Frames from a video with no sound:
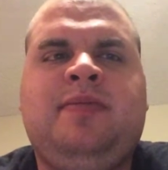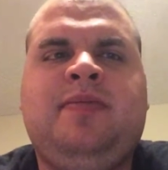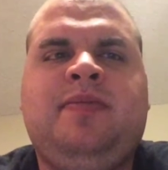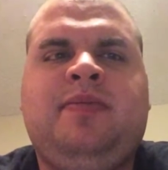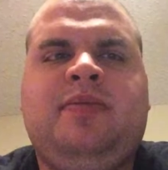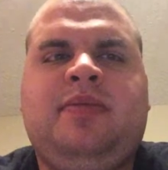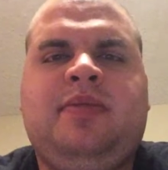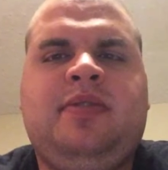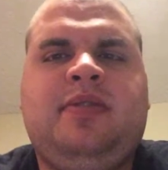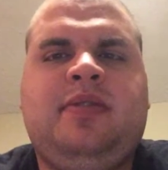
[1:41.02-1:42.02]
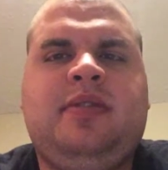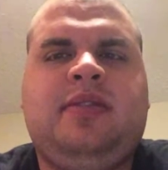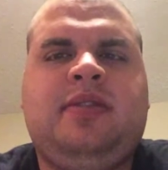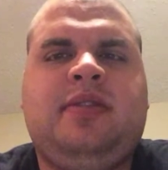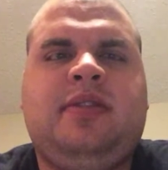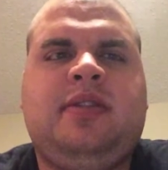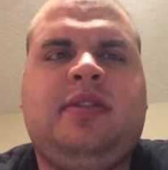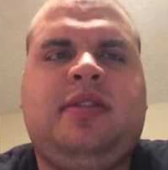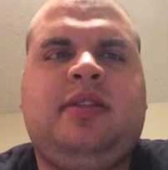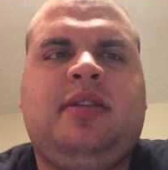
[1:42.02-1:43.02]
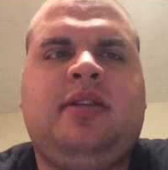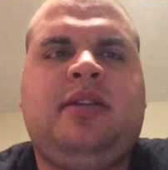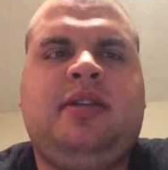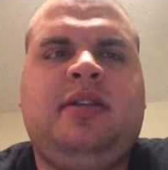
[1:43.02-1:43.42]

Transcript: (no one is talking)